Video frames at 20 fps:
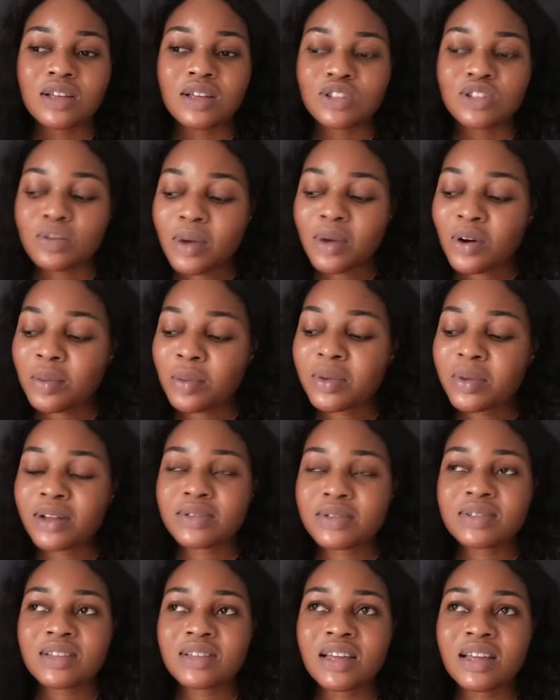Some are coming
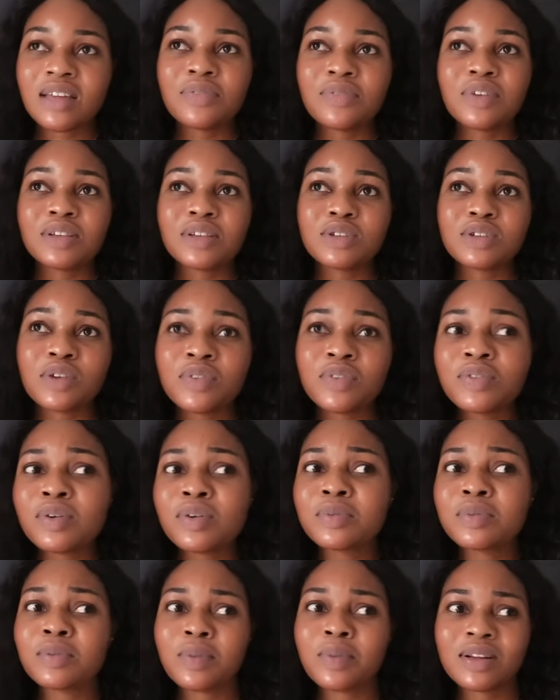out to say, if you are suffering
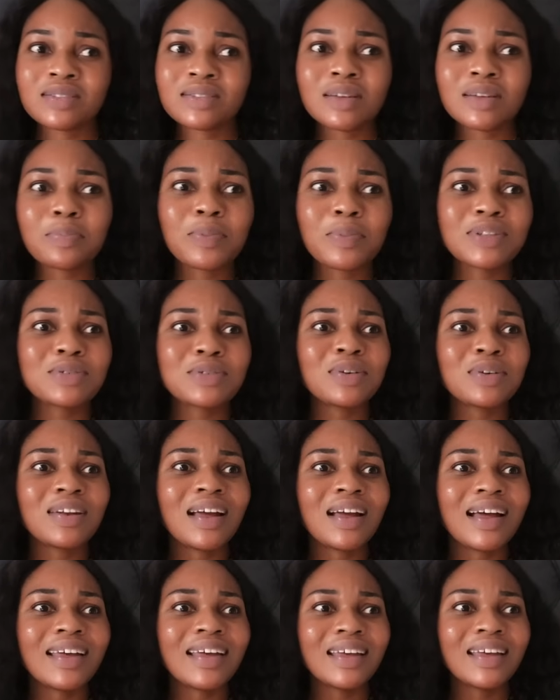from some
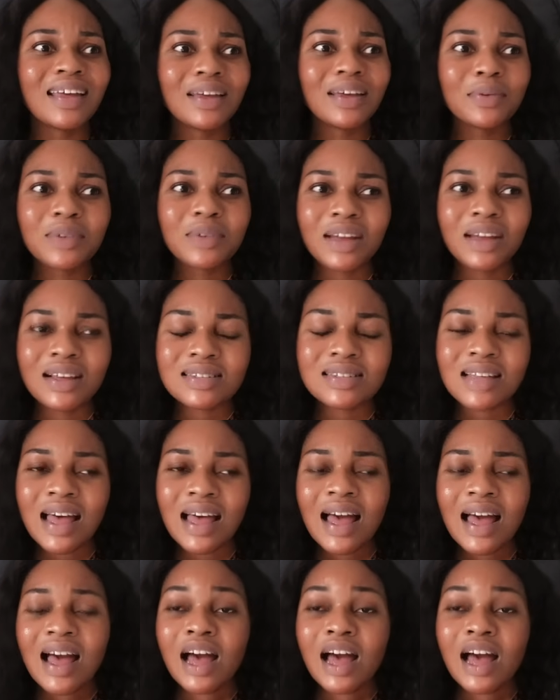particular illness